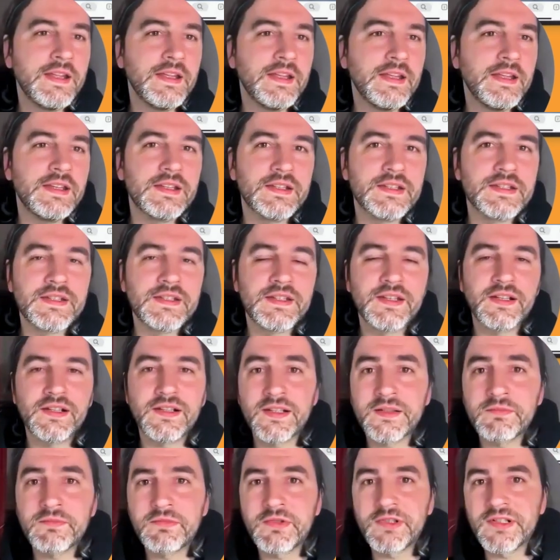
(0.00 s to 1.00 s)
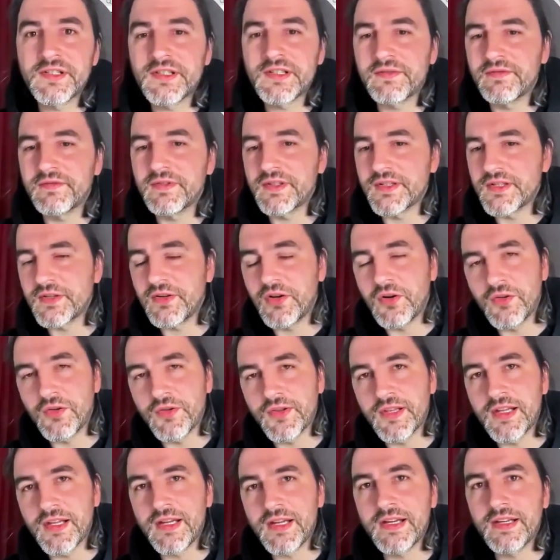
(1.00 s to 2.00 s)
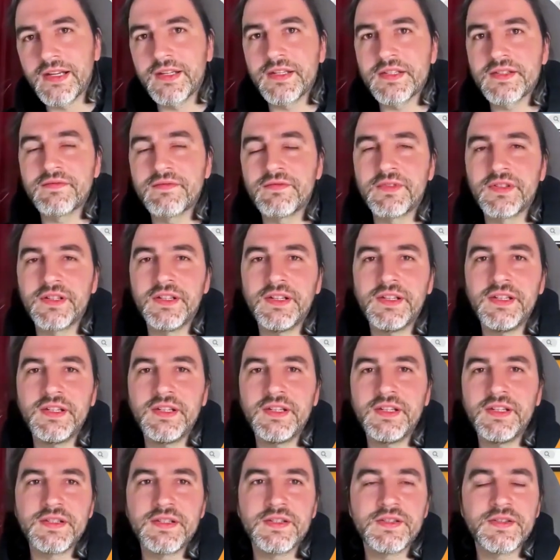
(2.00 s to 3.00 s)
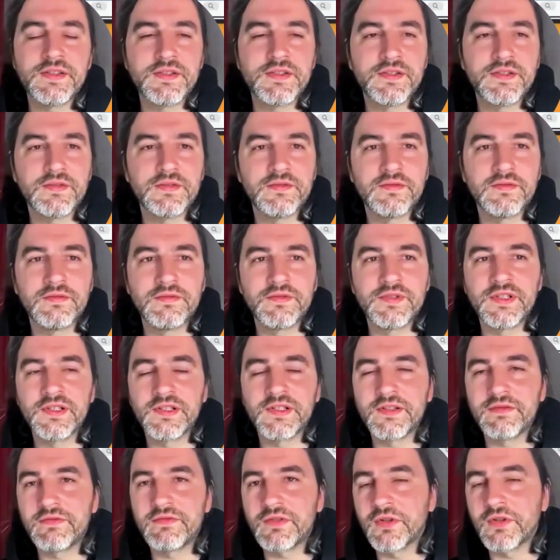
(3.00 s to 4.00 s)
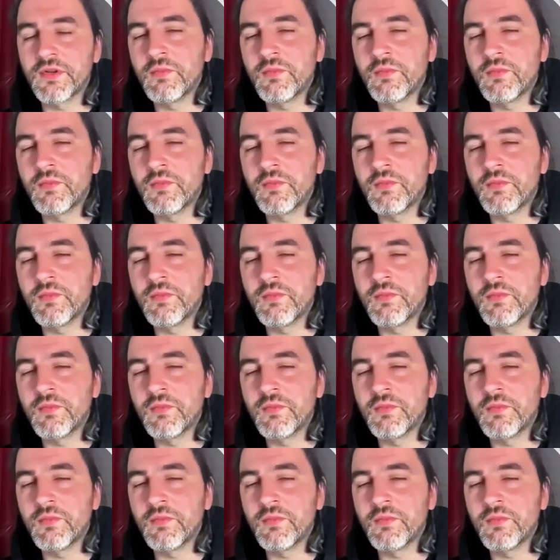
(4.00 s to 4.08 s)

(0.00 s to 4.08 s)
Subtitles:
It's collaborative, it's online, it's very easy to deliver